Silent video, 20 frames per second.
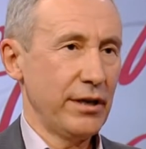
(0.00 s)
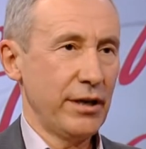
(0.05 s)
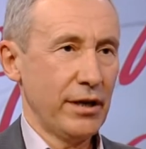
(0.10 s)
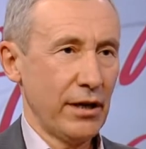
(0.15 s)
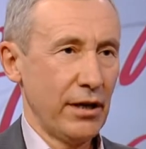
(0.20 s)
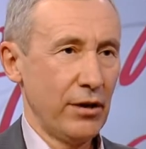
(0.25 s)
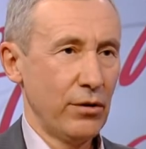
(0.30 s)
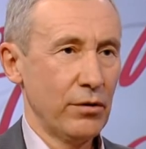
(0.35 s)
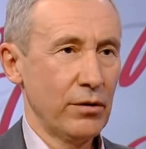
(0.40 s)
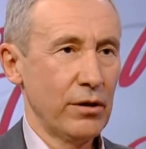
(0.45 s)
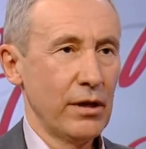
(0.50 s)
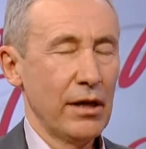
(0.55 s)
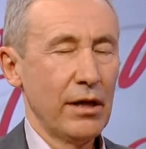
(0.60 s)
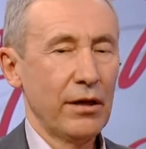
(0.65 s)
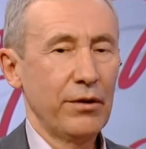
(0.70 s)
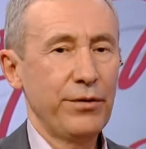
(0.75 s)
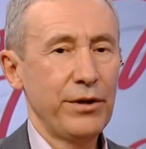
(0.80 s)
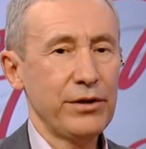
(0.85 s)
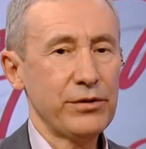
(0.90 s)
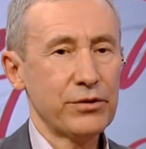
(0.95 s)
anyhow.
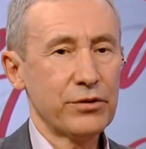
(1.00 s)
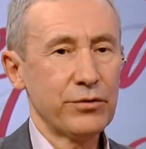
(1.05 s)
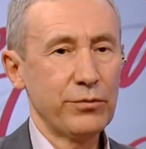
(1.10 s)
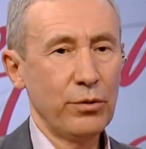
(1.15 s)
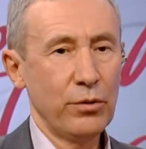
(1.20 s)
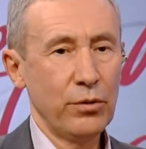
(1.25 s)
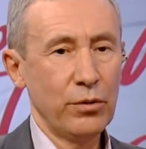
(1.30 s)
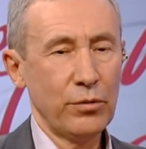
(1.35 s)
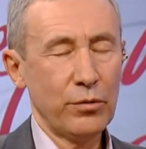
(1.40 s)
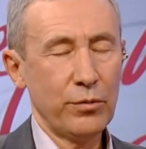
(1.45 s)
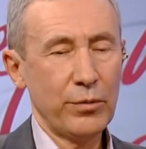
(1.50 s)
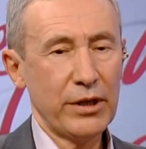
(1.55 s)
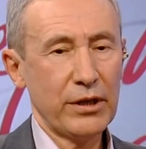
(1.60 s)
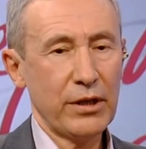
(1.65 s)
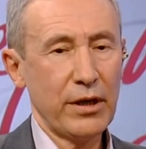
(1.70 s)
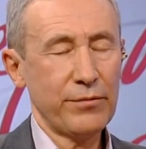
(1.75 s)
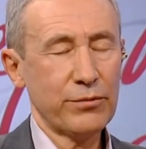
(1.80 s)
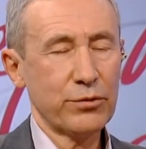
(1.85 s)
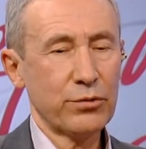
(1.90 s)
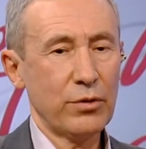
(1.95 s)
First of all, we
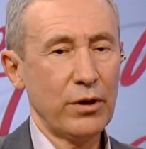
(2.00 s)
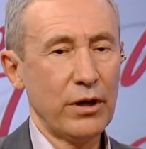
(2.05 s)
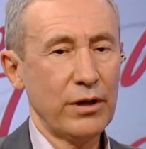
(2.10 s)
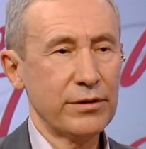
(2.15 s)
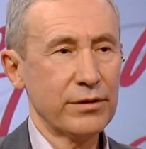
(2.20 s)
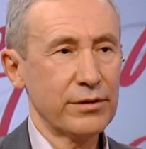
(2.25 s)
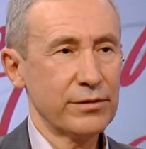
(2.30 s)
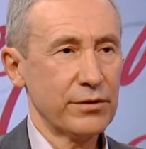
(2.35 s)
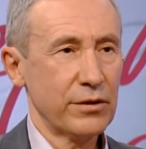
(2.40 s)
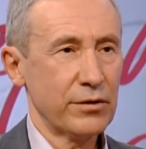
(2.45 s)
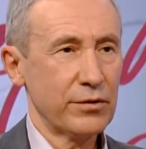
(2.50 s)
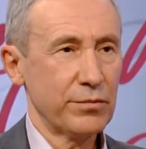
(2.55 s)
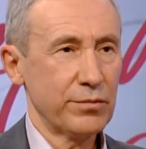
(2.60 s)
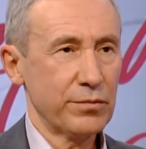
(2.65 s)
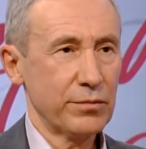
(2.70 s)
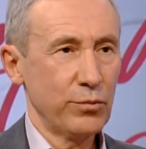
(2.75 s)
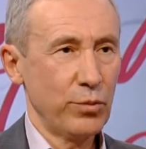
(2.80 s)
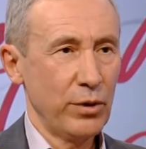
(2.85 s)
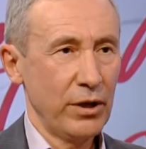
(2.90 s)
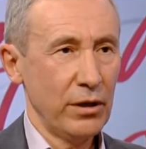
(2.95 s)
have to understand
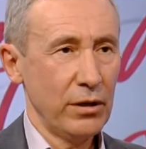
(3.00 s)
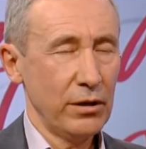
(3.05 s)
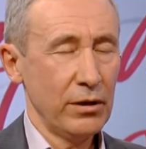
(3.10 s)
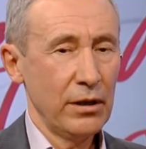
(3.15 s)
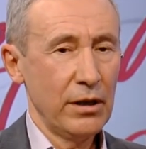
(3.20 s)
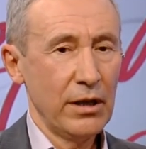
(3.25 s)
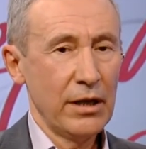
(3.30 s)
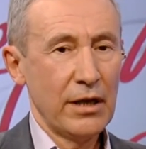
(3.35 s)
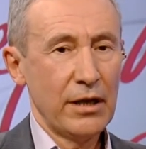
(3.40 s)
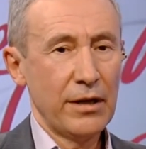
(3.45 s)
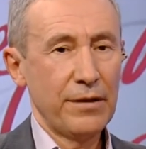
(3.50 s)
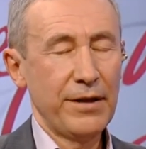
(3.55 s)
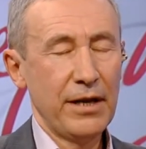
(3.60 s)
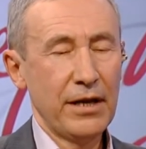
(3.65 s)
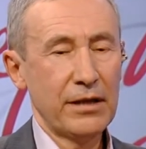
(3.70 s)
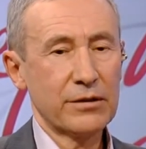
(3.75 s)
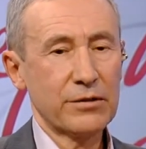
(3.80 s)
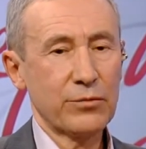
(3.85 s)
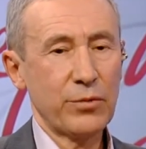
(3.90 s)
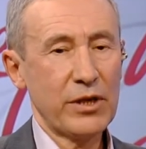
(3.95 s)
well
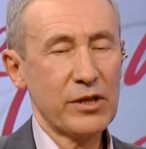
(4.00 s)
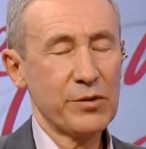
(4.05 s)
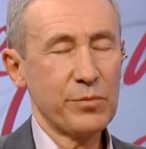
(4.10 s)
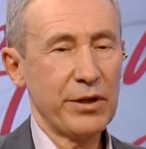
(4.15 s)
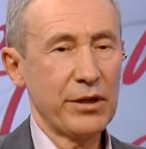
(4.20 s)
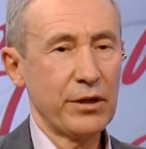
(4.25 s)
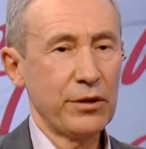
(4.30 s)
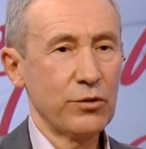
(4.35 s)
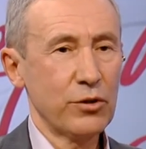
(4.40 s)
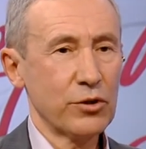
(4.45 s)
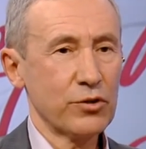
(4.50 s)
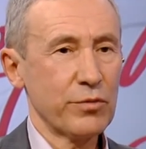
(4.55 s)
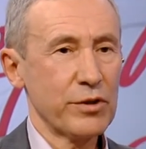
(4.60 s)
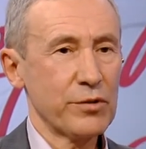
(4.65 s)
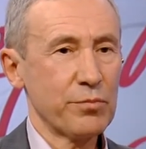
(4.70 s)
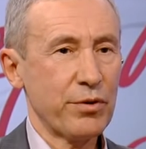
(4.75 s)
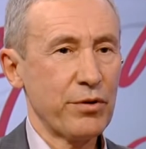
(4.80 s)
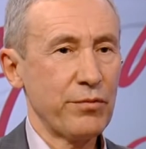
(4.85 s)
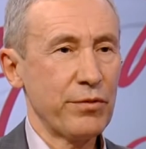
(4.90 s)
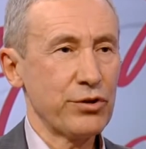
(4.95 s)
that we are speaking not
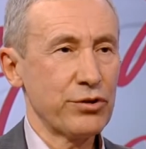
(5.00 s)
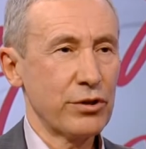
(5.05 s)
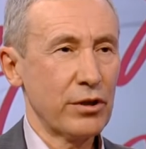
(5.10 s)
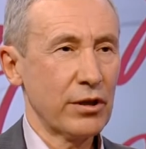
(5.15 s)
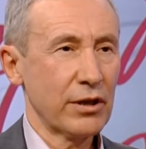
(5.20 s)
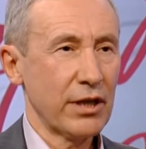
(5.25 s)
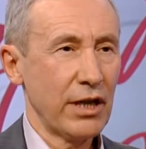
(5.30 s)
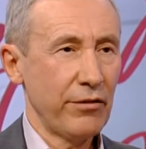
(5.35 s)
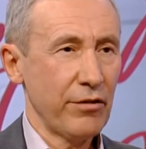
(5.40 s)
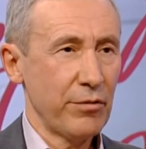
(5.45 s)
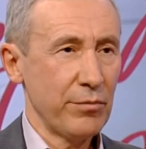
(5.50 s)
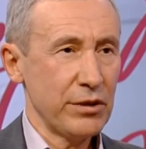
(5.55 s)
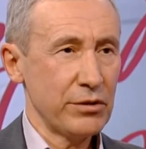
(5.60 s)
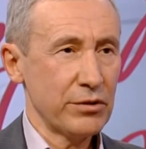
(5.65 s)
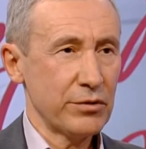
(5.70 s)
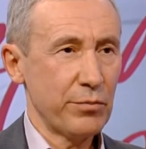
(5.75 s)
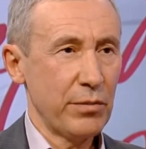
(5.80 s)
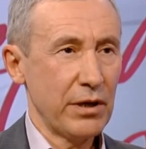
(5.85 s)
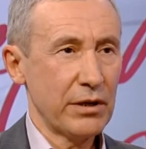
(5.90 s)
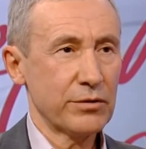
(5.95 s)
with provisional
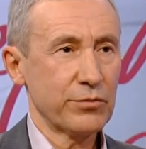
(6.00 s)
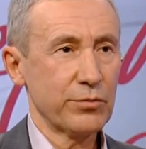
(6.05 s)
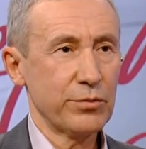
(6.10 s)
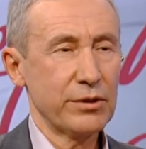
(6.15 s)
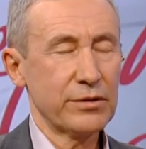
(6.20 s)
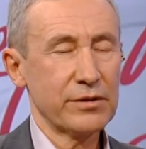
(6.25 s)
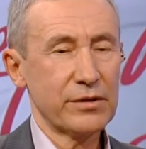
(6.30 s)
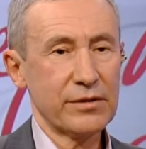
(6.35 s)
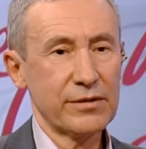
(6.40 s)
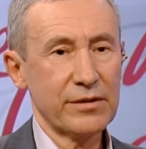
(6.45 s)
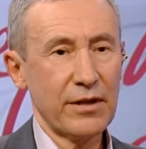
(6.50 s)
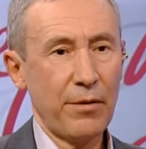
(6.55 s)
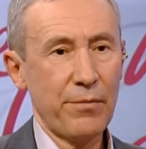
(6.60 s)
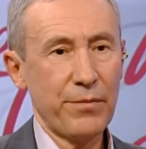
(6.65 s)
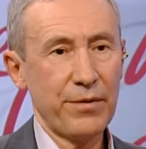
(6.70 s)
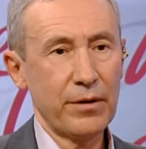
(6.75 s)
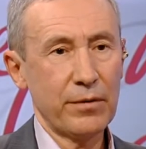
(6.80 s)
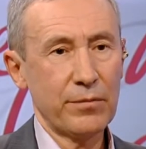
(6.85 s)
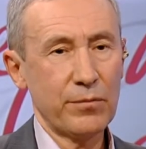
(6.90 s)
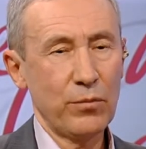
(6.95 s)
government, but with
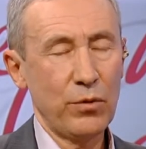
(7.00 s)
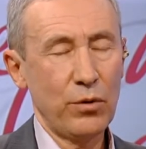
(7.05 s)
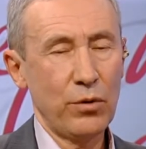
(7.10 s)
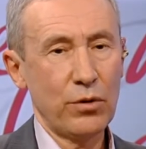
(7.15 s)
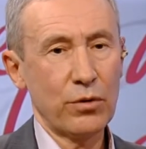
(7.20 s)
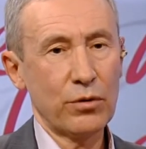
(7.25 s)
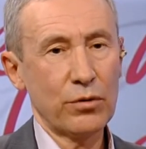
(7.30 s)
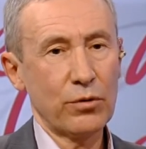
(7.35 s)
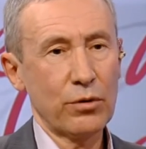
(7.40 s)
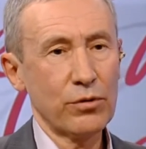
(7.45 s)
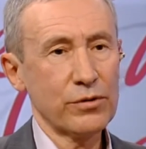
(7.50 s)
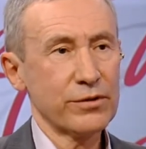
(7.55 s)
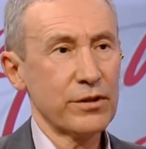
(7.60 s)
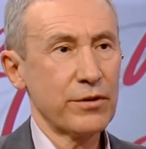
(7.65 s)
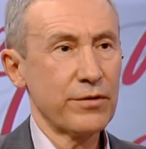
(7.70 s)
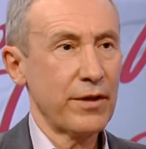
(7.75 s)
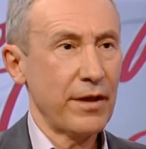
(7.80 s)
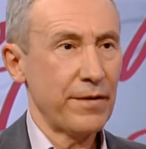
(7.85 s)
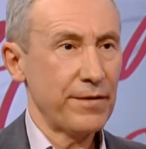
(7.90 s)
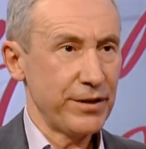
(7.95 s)
something more
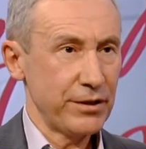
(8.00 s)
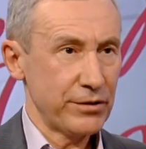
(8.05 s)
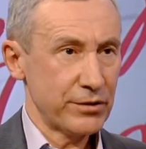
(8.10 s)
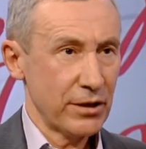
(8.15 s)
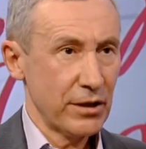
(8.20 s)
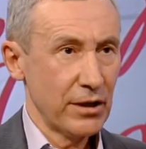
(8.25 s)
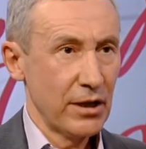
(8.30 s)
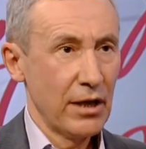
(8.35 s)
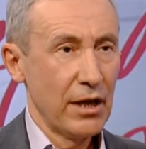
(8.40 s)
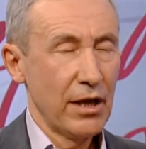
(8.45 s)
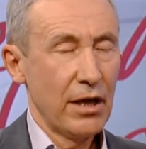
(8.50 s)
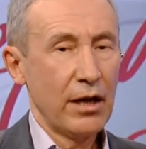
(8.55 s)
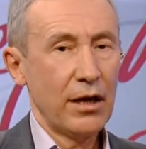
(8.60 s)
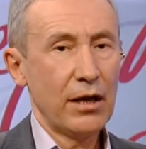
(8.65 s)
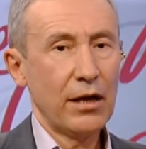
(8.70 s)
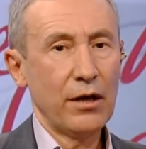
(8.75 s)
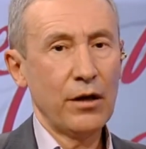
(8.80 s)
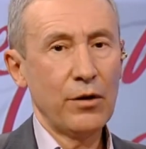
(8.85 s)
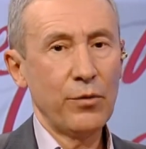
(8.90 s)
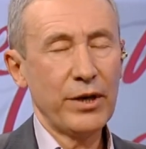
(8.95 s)
constant than it.
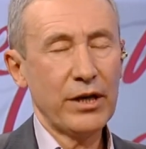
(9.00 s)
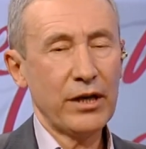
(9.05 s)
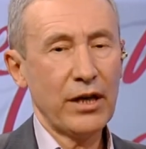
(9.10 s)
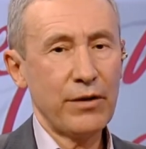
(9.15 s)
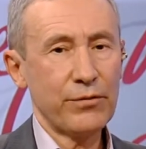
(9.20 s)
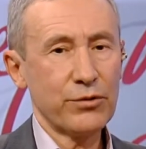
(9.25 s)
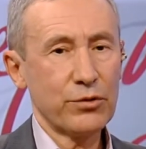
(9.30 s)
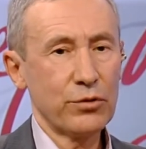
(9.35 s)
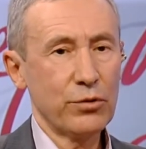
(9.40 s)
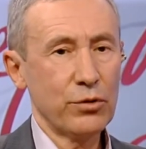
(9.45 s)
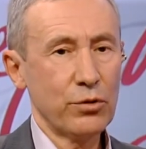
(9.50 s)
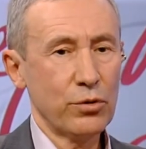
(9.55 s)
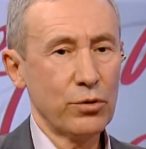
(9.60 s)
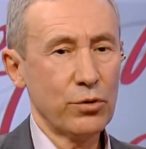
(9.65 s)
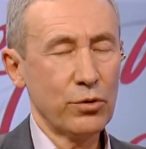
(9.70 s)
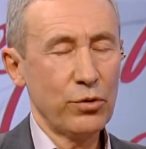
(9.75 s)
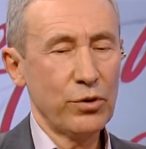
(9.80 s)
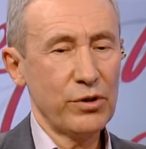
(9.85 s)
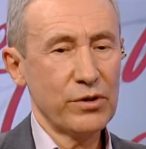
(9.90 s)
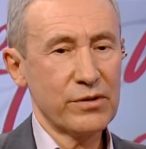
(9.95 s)
We have to know
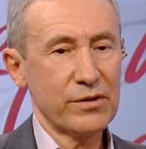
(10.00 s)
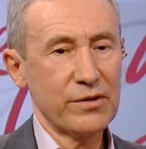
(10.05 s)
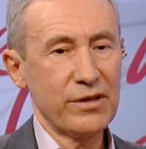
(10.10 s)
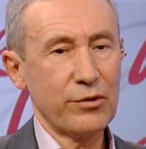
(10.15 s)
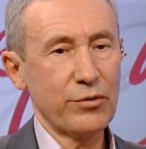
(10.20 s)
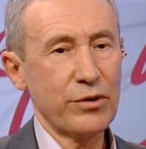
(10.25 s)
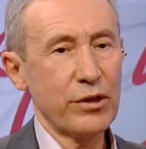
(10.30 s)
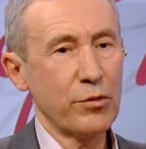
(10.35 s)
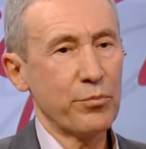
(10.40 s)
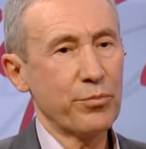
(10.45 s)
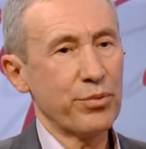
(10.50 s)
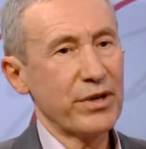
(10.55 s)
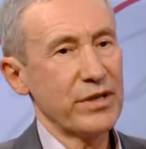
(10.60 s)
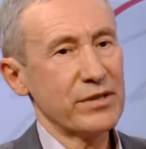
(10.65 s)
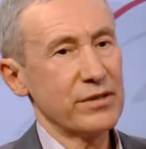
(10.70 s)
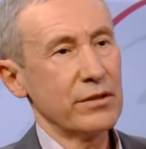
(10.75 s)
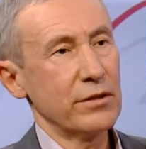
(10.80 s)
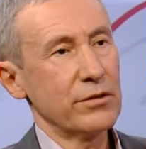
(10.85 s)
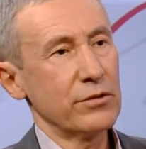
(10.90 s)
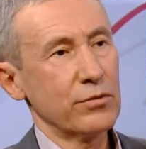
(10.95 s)
who is the real
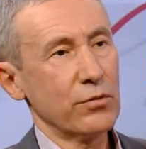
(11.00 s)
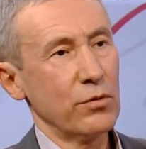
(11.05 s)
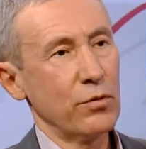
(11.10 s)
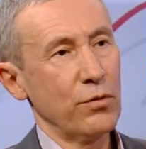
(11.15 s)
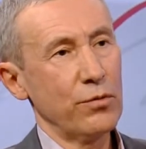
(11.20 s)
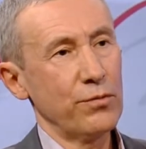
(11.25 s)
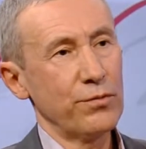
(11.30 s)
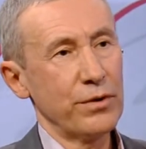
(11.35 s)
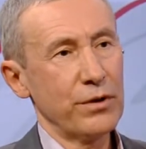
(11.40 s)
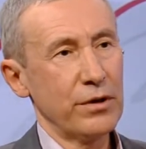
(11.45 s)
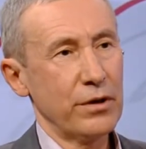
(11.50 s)
president of